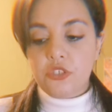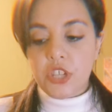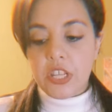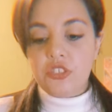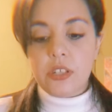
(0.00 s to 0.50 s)

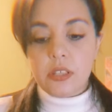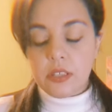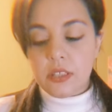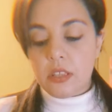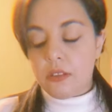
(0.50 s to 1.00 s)

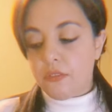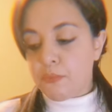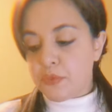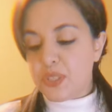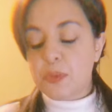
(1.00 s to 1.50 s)
changes
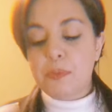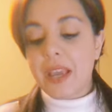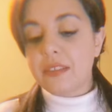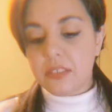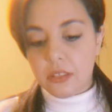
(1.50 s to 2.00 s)
of
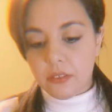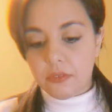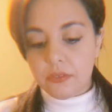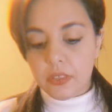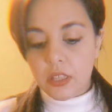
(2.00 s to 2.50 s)
perspective
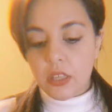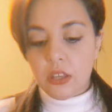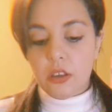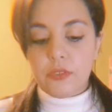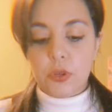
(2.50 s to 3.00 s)

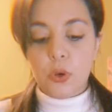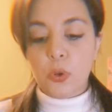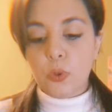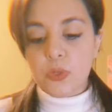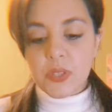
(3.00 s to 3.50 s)
of your
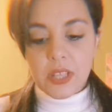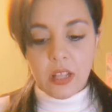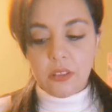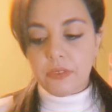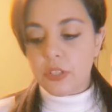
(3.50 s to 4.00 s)
whole
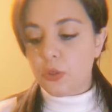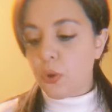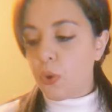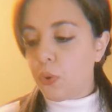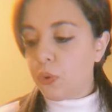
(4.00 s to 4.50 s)
self and your
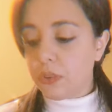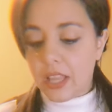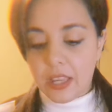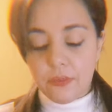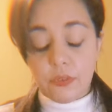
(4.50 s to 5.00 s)
whole
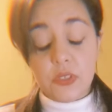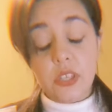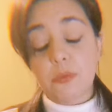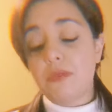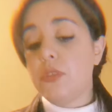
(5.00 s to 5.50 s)
life. For
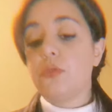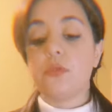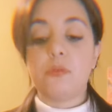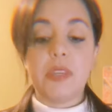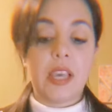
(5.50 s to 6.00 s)
some of you,
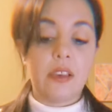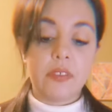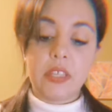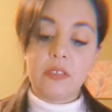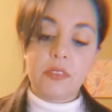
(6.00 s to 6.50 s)
could be
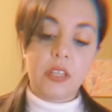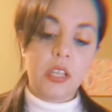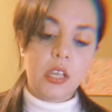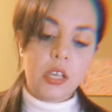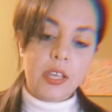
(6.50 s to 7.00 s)
having even
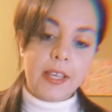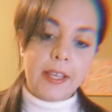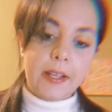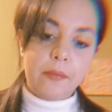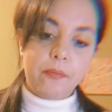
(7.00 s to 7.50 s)

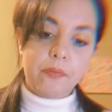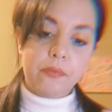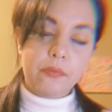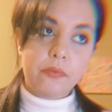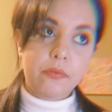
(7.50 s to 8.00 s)

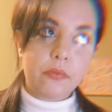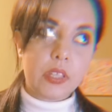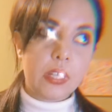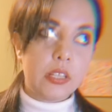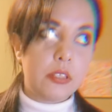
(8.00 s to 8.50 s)

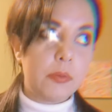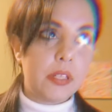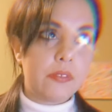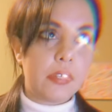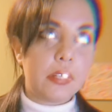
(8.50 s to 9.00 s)
a little bit
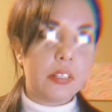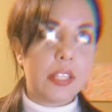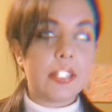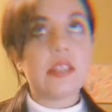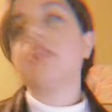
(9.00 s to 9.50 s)
of a